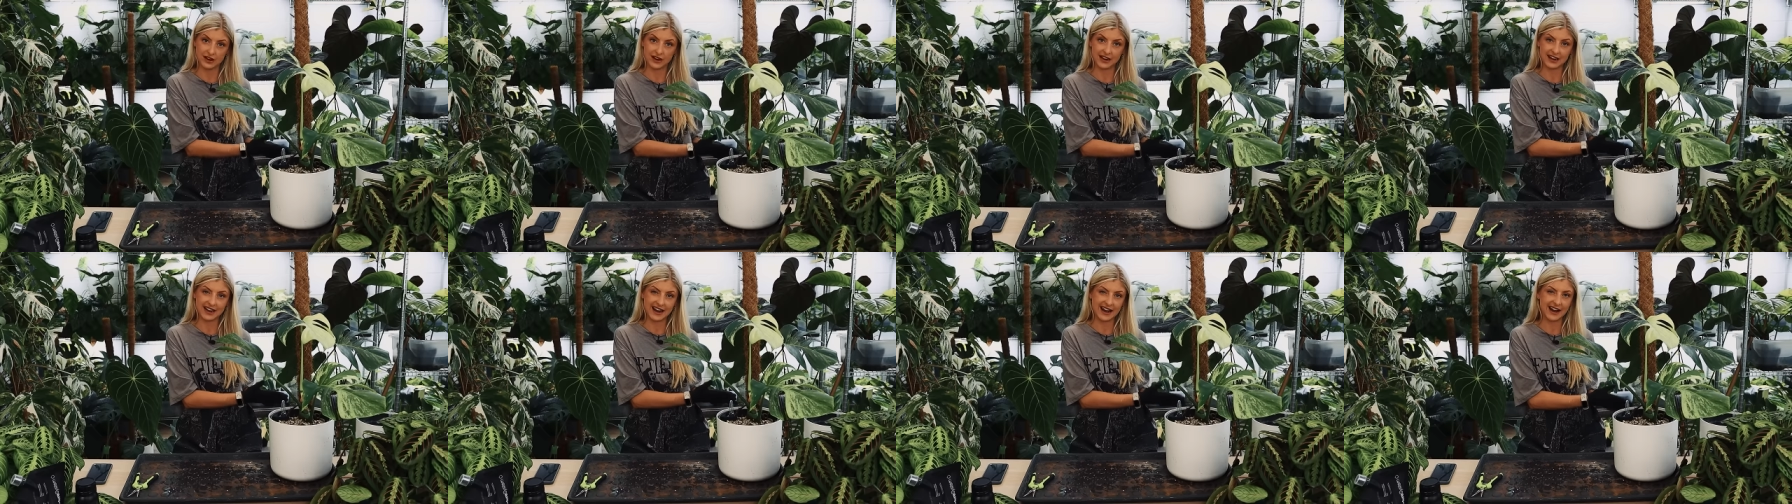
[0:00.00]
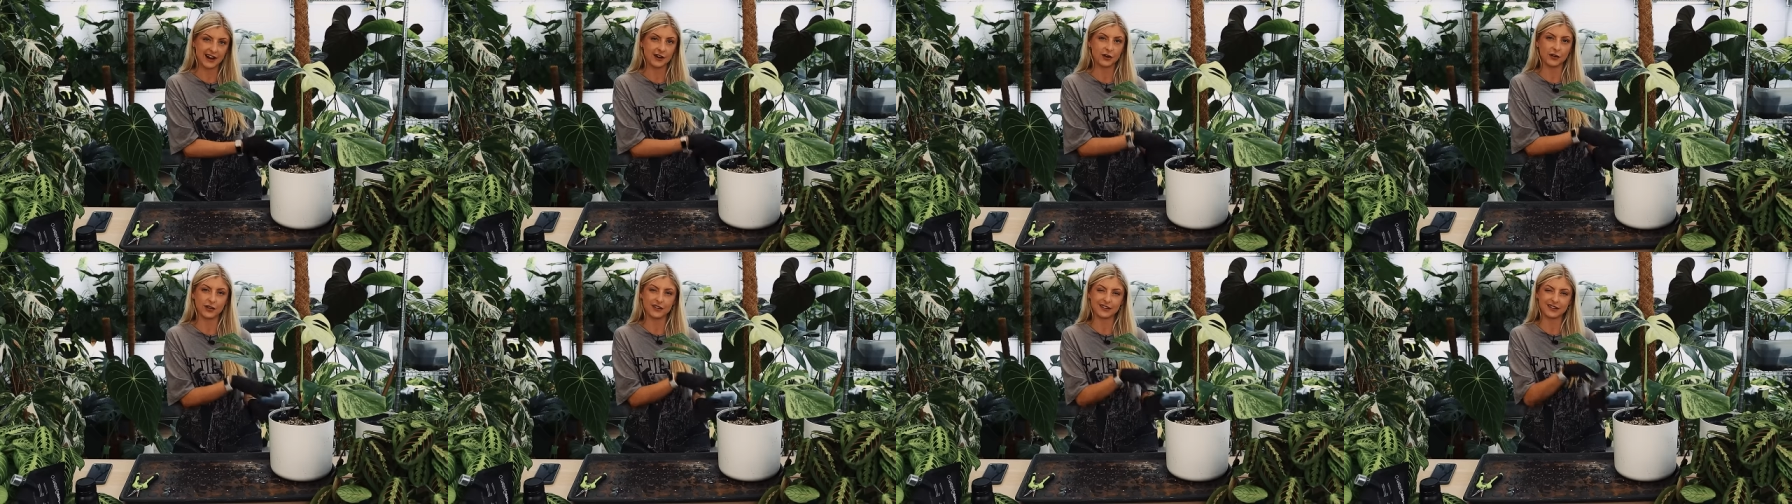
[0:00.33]
And again,
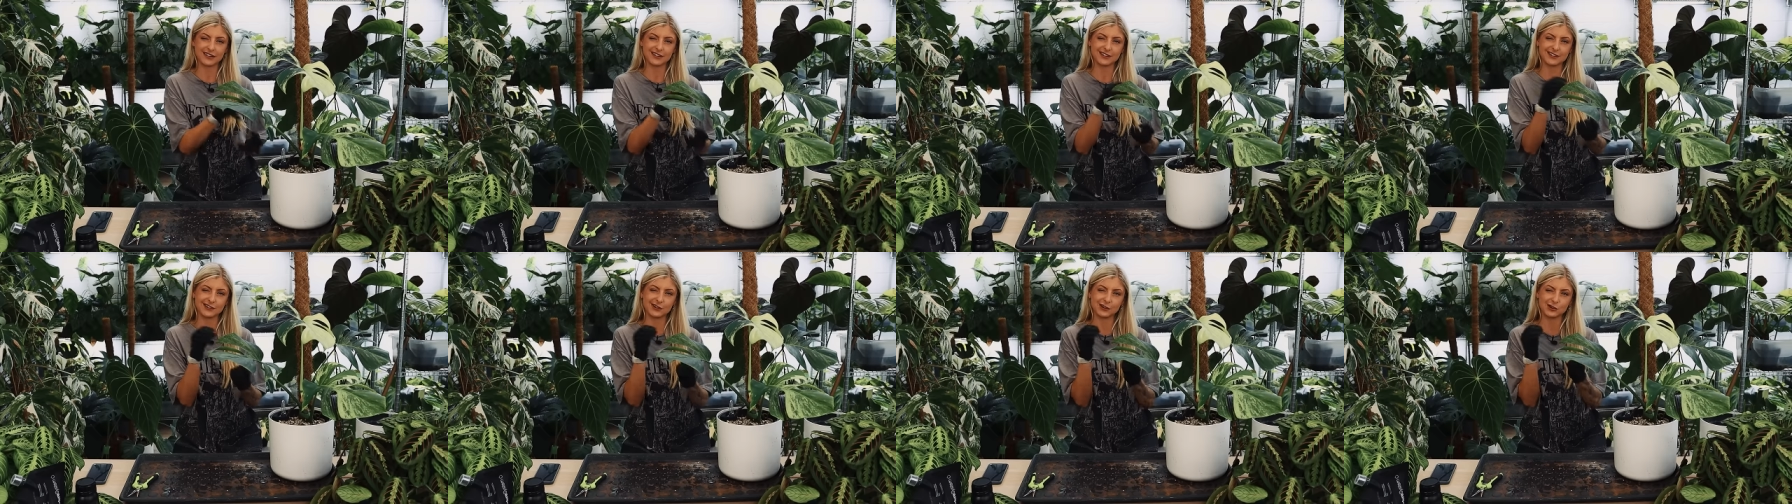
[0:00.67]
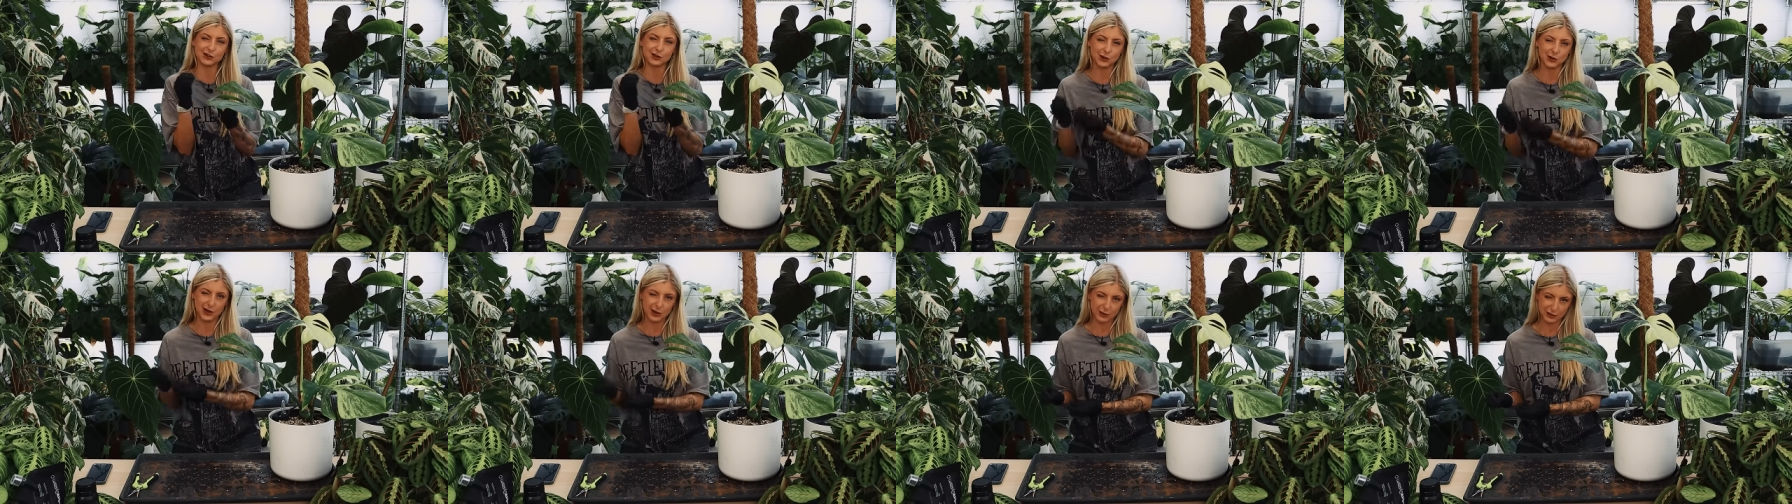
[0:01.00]
I know this is
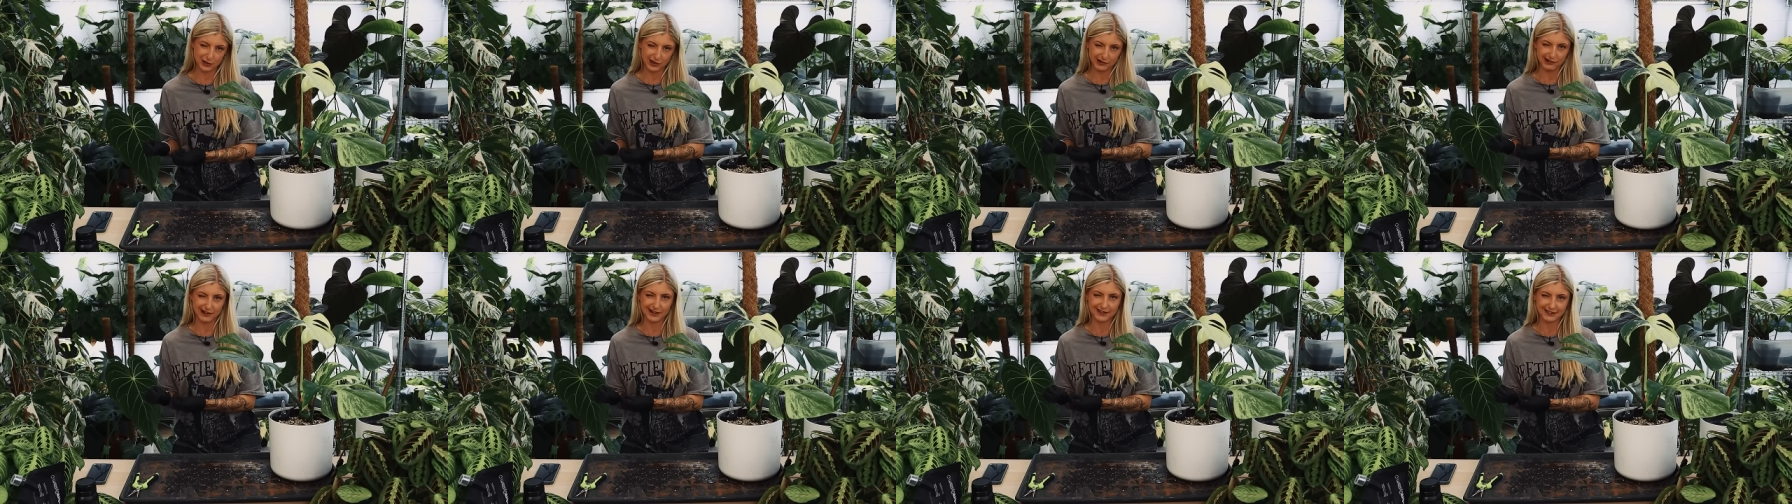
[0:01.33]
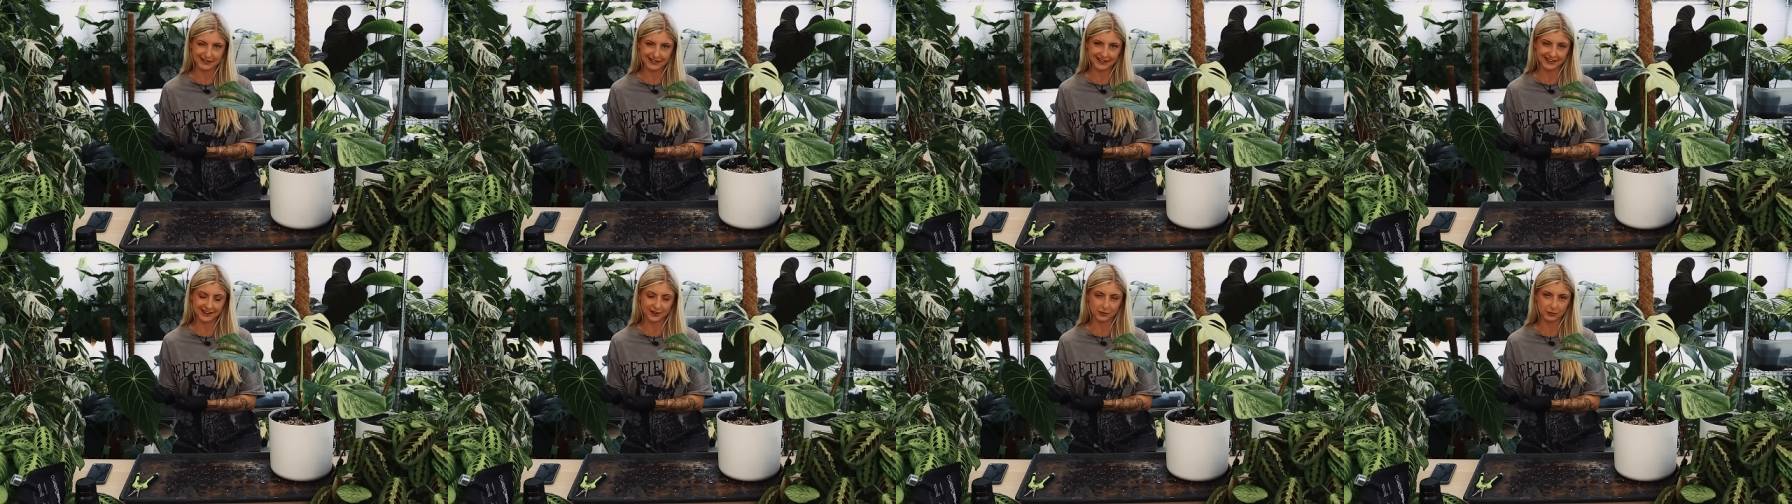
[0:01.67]
not quite what you're
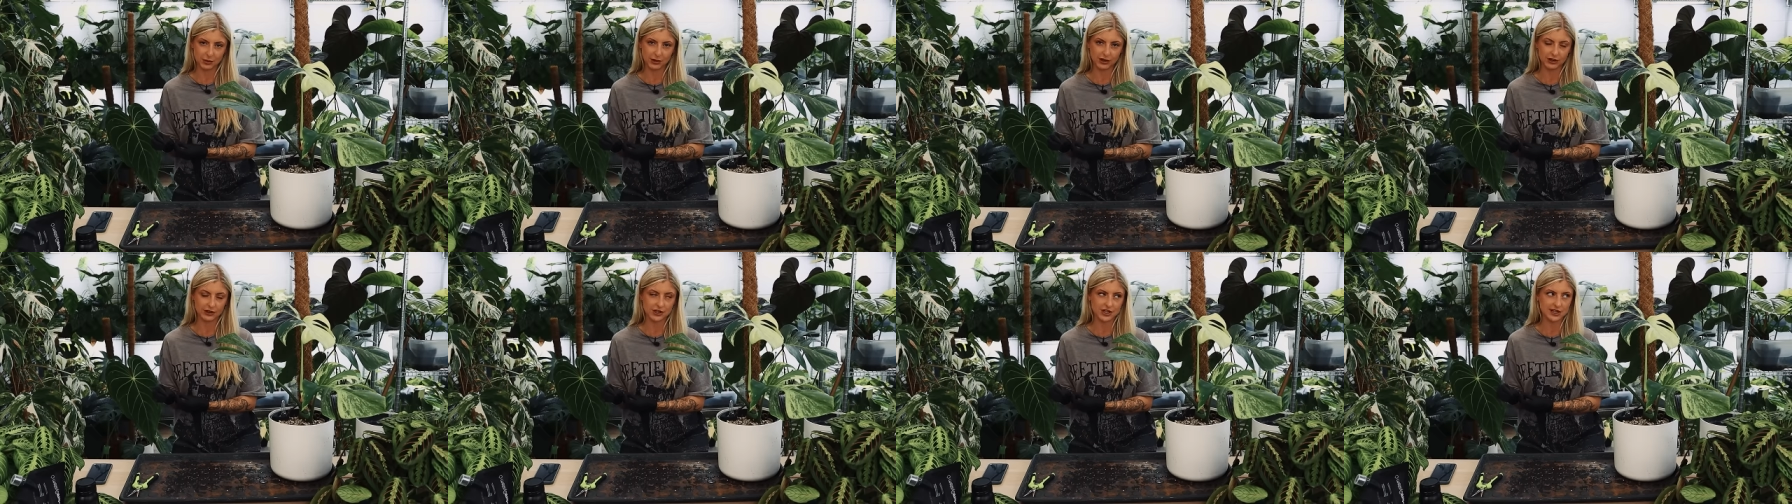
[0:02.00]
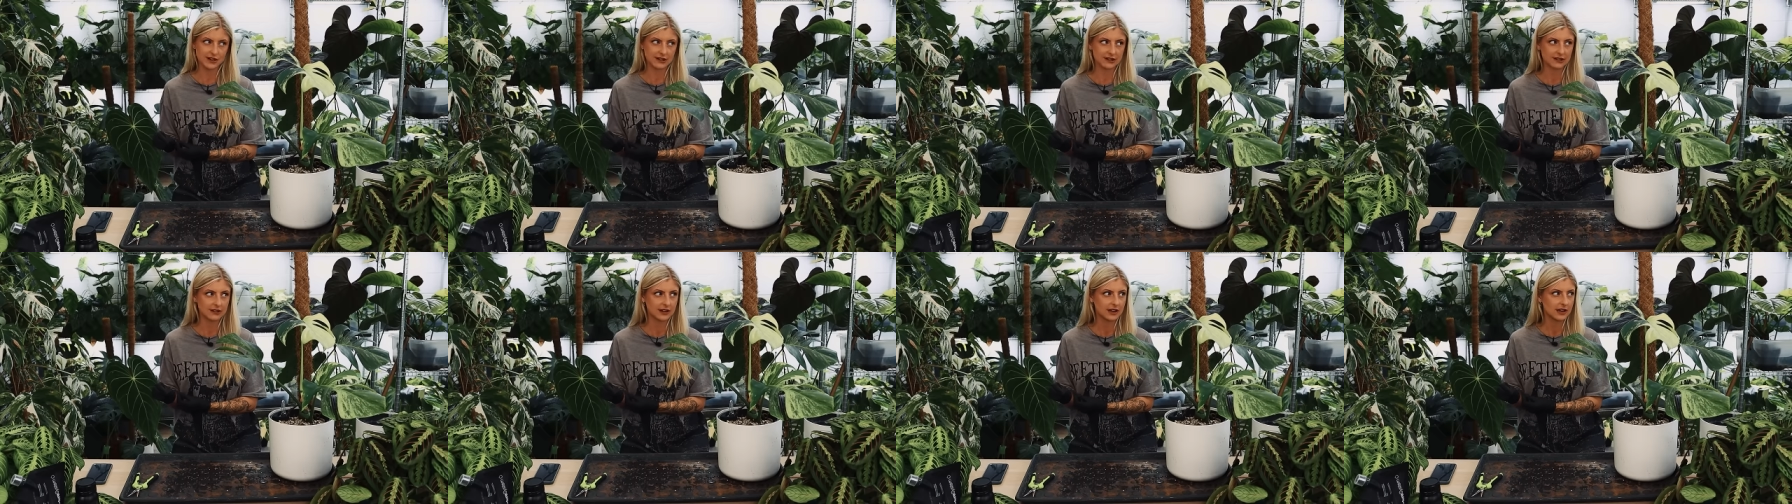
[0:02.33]
asking,
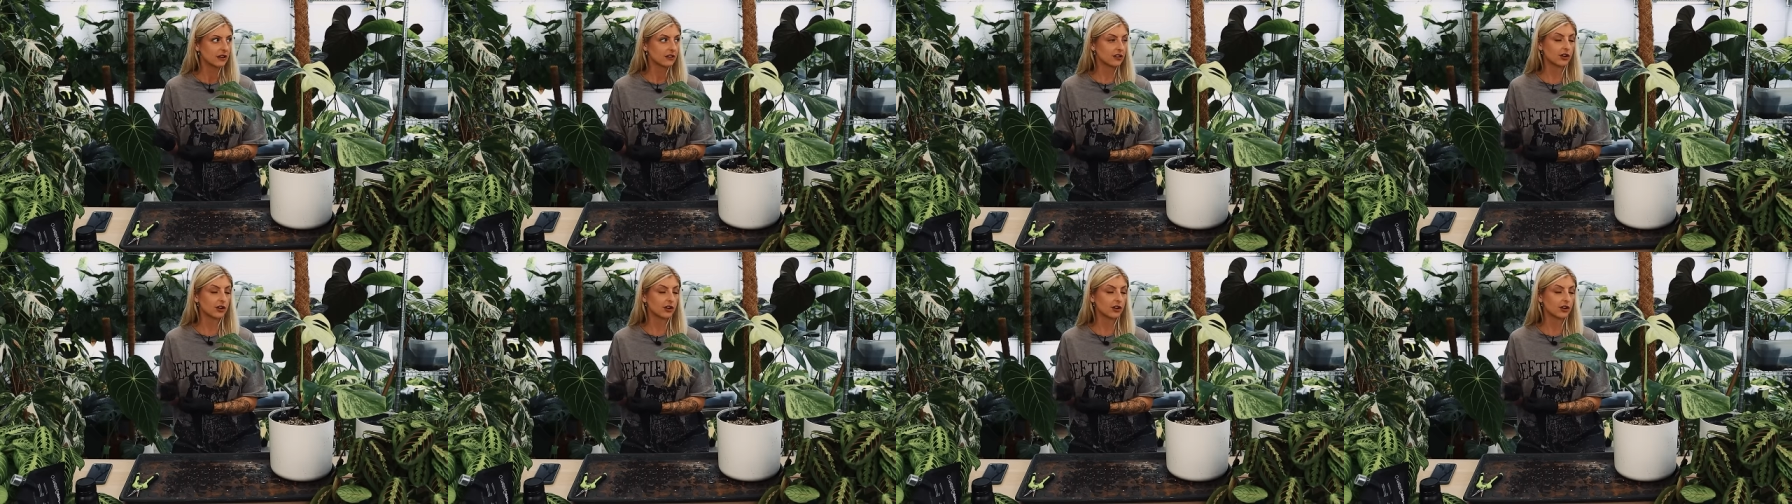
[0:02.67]
apologies.